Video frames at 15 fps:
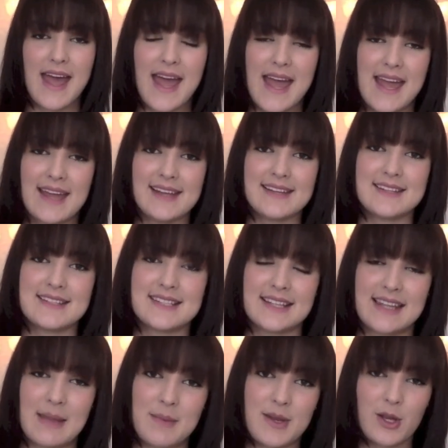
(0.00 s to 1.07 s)
and
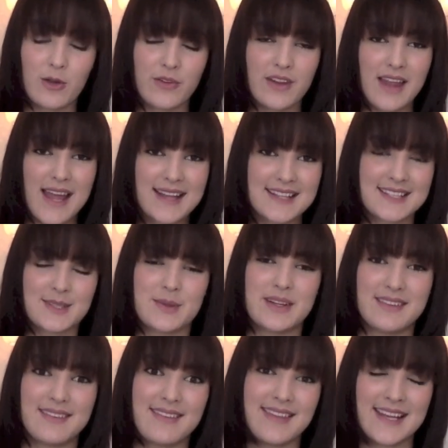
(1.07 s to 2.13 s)
let me know if you like this
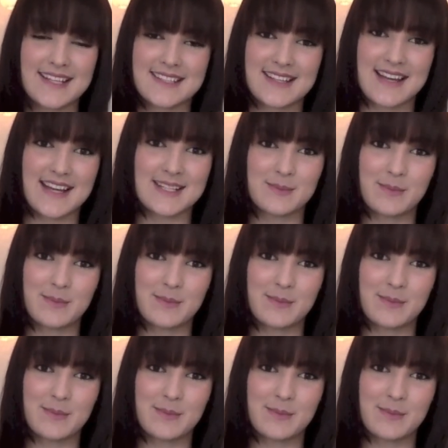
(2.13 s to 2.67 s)
one. Thanks guys,